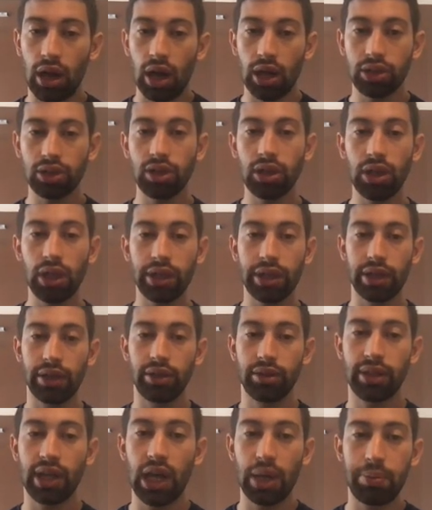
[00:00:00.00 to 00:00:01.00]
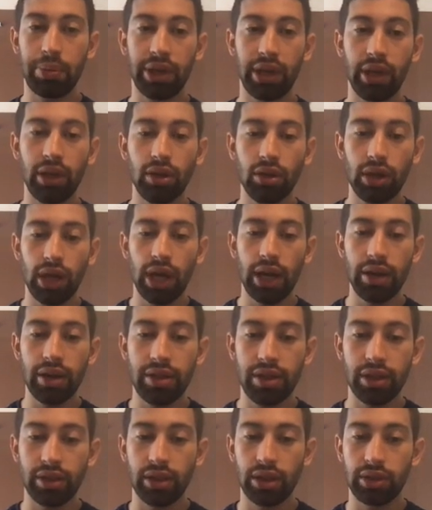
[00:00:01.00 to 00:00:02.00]
actually I can type here
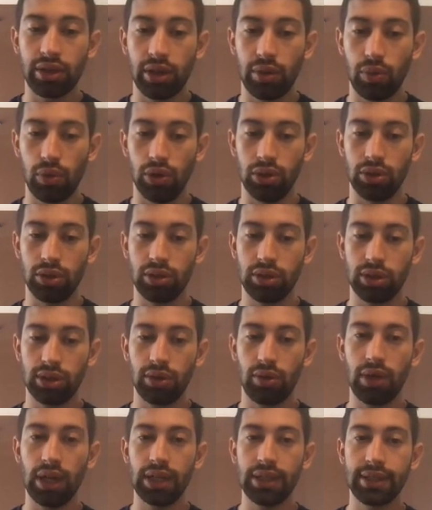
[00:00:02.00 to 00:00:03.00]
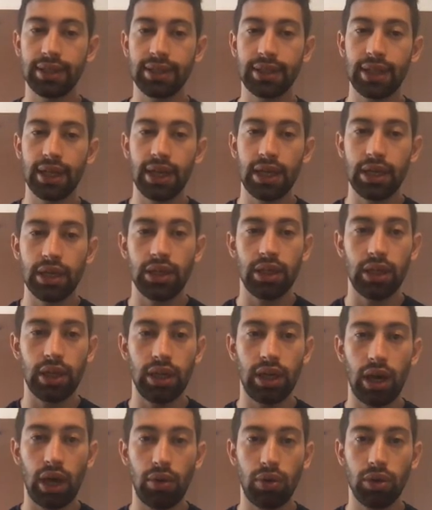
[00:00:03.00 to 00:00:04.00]
anything that I want. So let's say
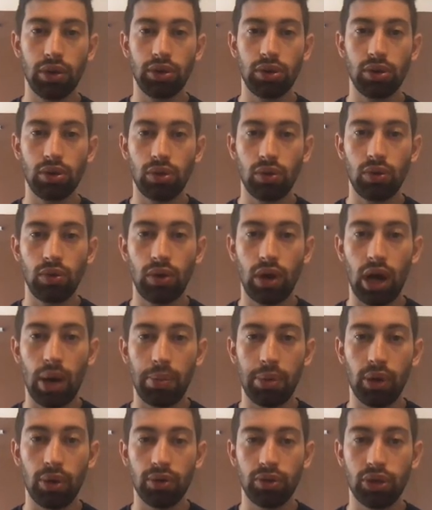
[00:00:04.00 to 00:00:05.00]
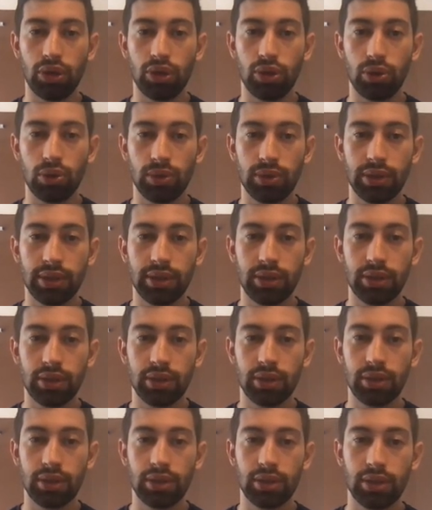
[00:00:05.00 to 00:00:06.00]
uh, I want to upload shoes
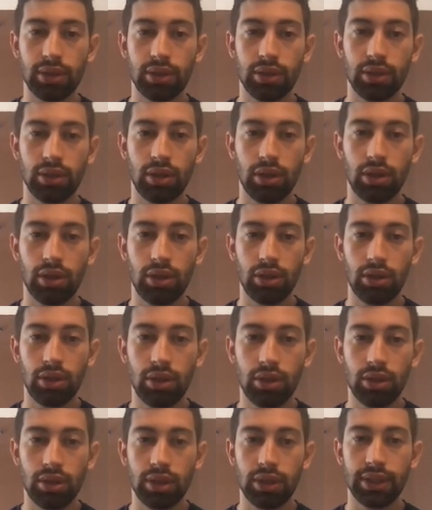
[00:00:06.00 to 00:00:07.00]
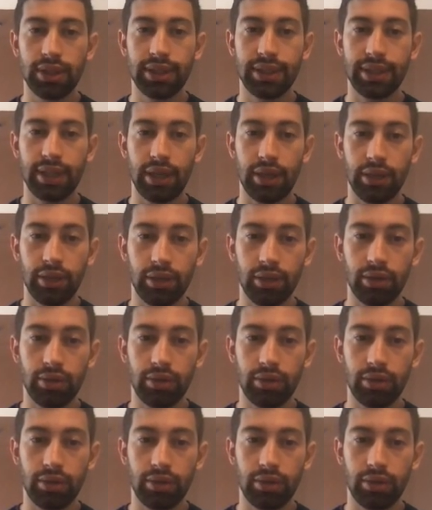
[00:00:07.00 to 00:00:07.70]
stand.